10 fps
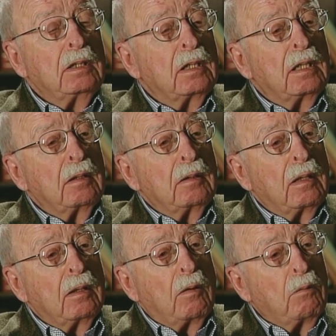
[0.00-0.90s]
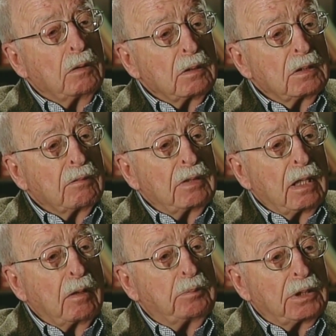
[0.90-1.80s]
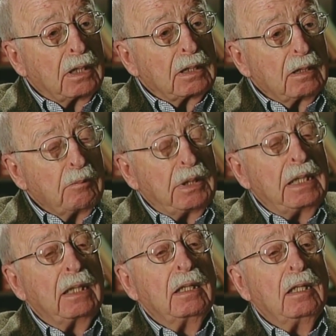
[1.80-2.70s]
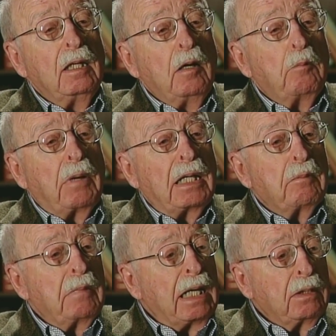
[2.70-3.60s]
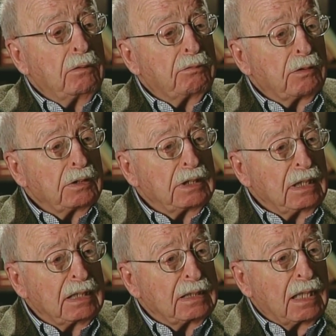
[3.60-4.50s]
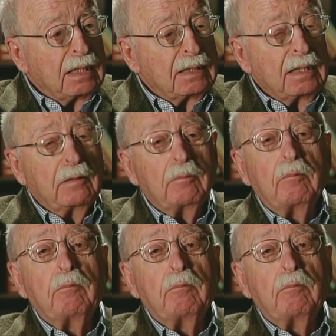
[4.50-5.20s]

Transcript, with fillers: to the owners of the Upjohn company by the man who first synthesized it,